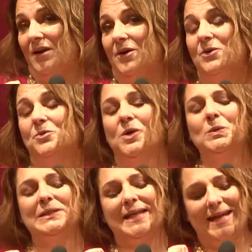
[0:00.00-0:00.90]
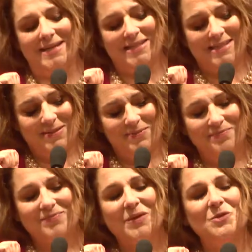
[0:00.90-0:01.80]
who wrote Lace,
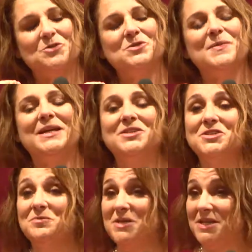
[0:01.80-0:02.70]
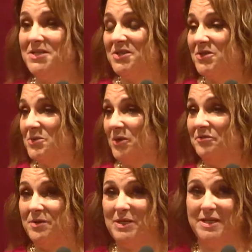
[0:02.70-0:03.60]
which was made into the miniseries where
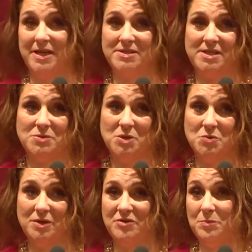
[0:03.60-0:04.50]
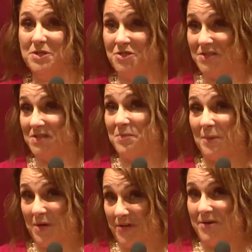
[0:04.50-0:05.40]
Phoebe Cates says, which one of you bitches is my
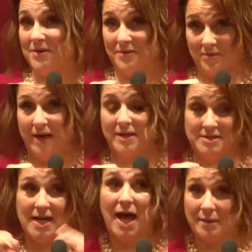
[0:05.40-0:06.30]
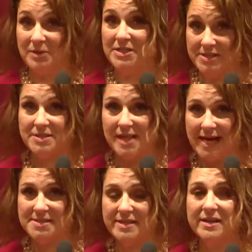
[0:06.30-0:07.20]
mother, right? Timeless,
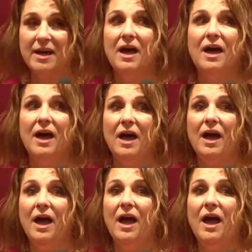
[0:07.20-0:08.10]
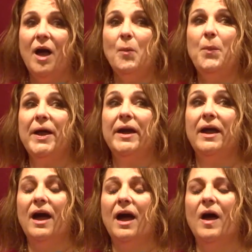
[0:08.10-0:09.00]
classic. But
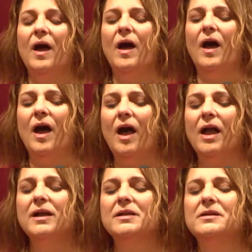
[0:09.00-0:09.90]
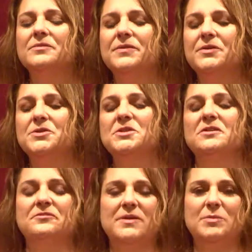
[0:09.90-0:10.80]
all of those,
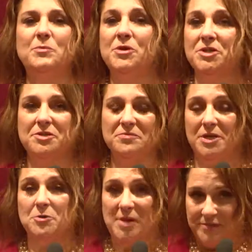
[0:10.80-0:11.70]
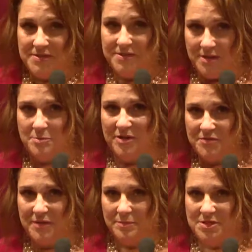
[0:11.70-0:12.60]
Phoebe, put your earmuffs,
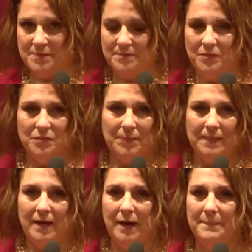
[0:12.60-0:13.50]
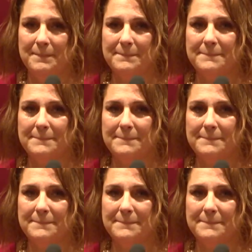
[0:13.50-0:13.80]
Phoebes. All